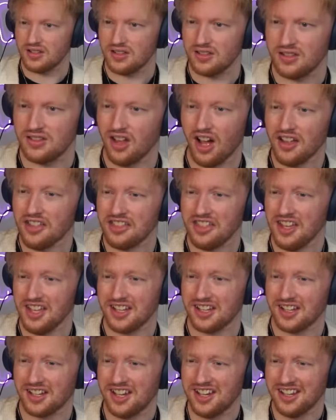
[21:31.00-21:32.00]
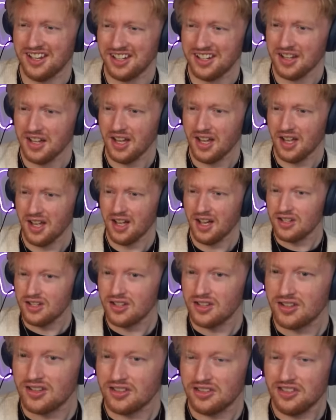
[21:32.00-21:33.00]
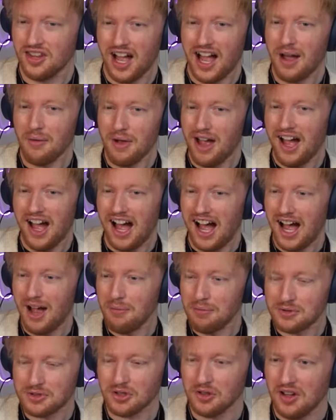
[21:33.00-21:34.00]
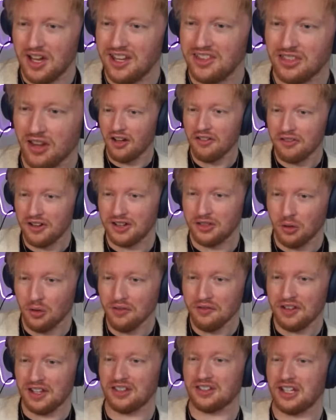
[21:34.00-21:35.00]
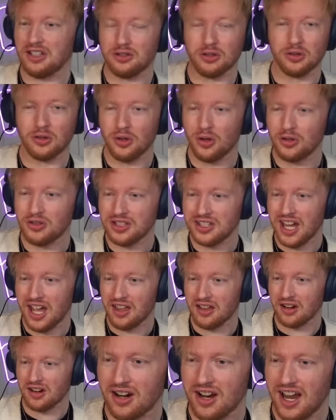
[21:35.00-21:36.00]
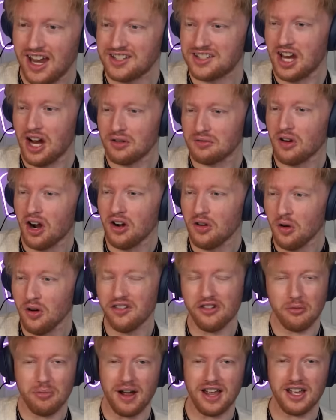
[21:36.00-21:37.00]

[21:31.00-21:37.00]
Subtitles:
Nothing? No, absolutely nothing. The only thing I like to do together is get run over by